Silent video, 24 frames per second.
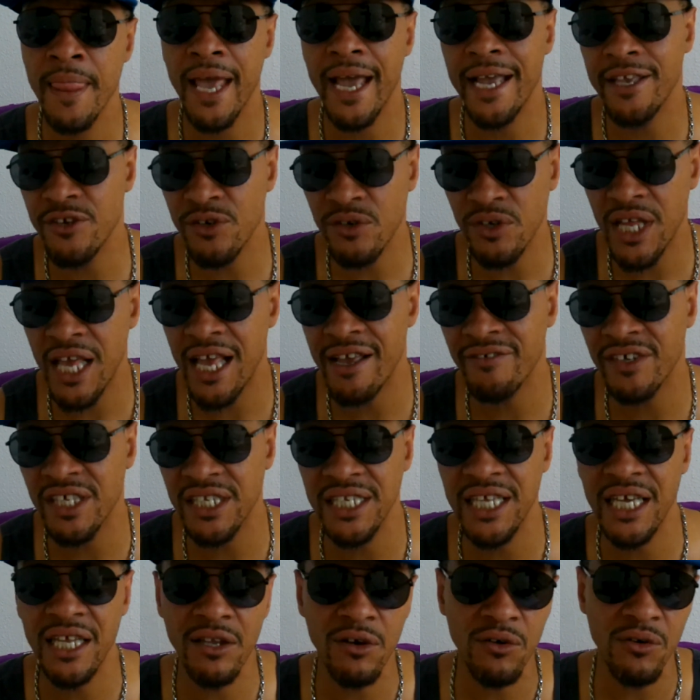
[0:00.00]
and you're going to have
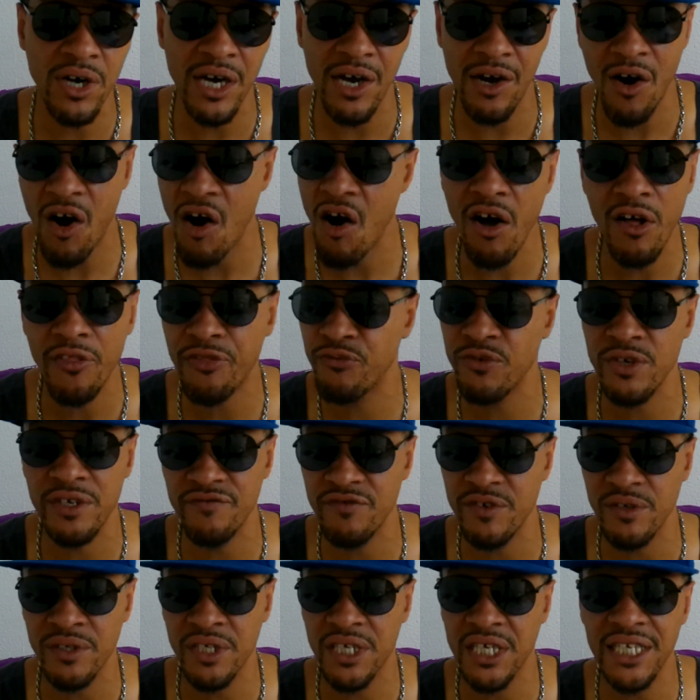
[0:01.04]
Canelo, all three
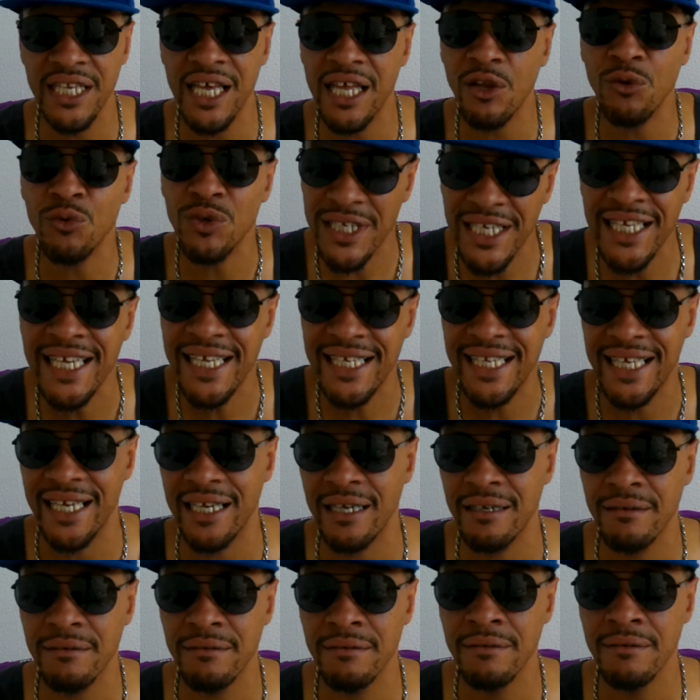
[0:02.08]
of you, Canelo leading,
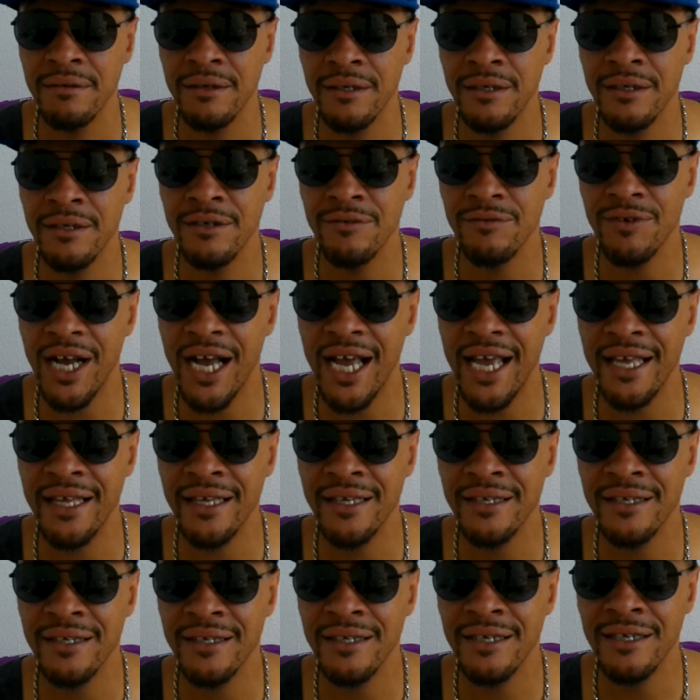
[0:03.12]
right?
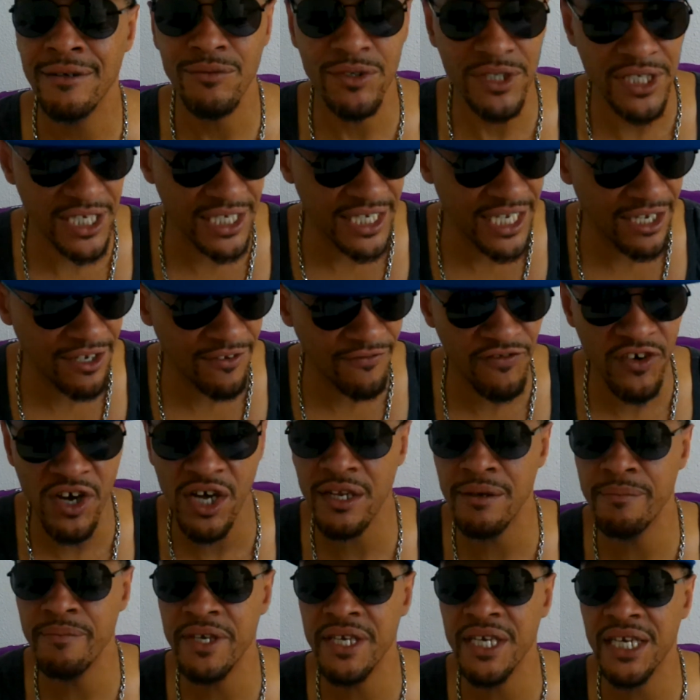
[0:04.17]
When Canelo
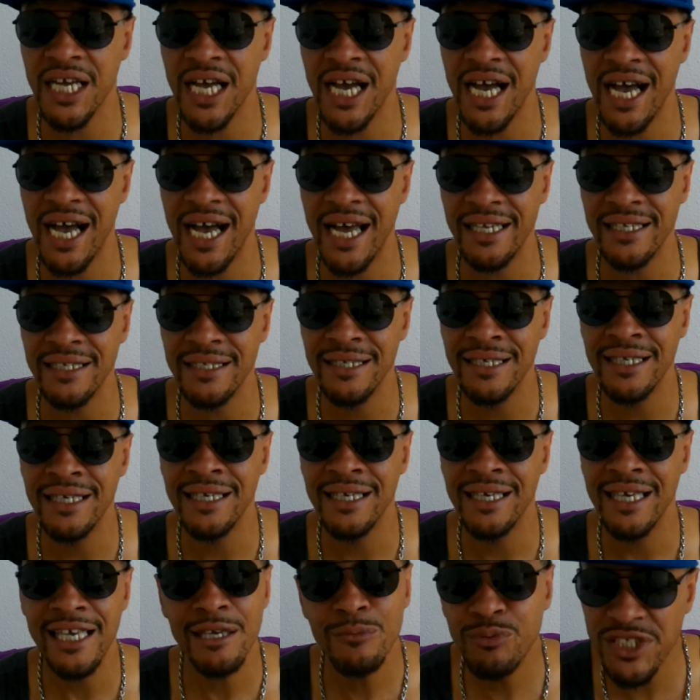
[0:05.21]
fought Amir Khan,
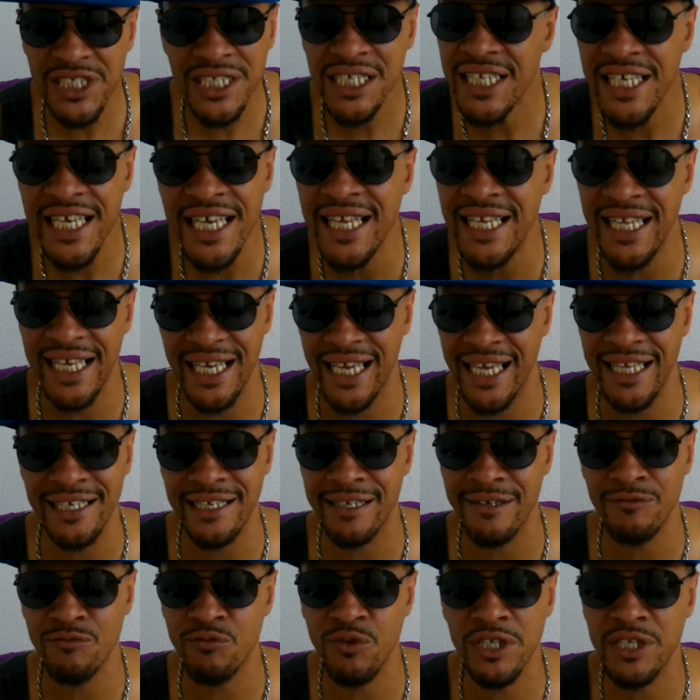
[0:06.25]
He was leading
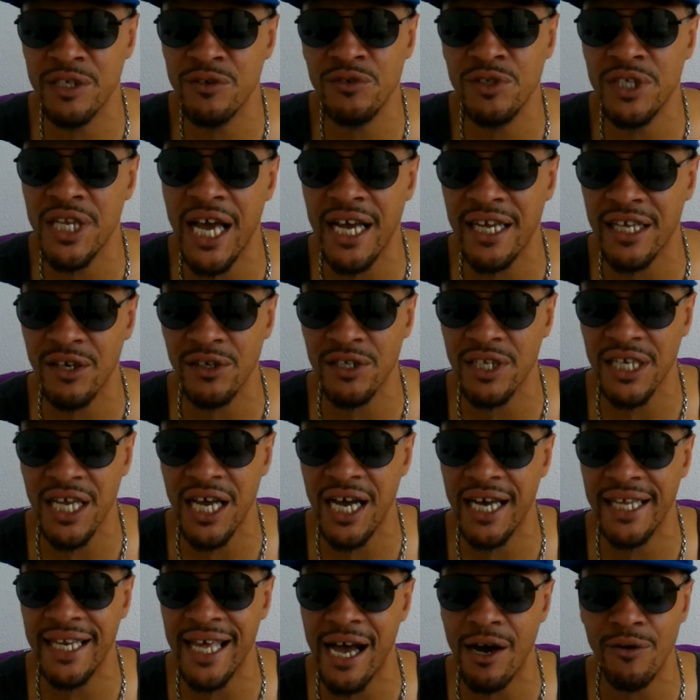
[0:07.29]
when he knocked
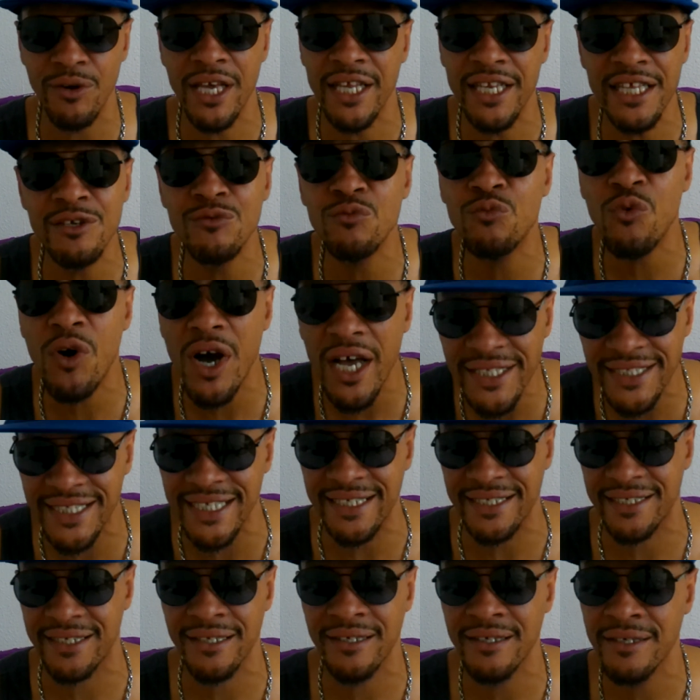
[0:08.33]
Khan out, and he
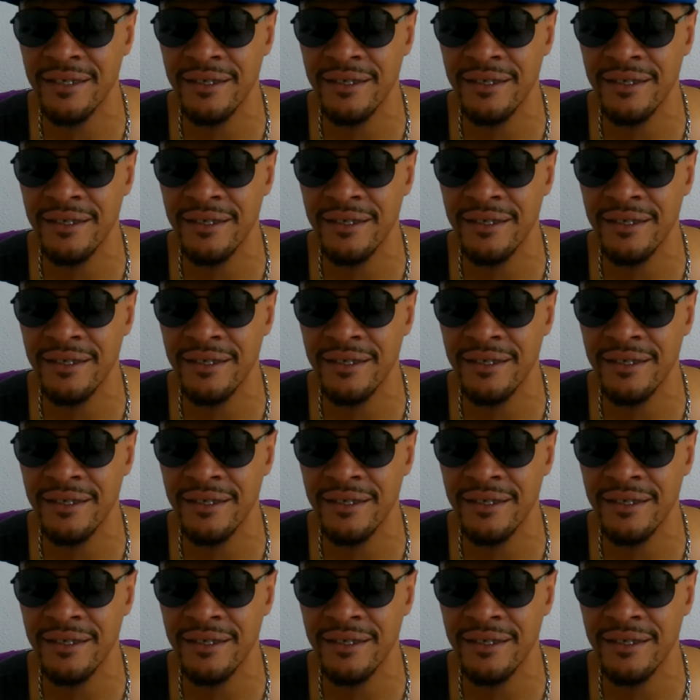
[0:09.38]
wasn't,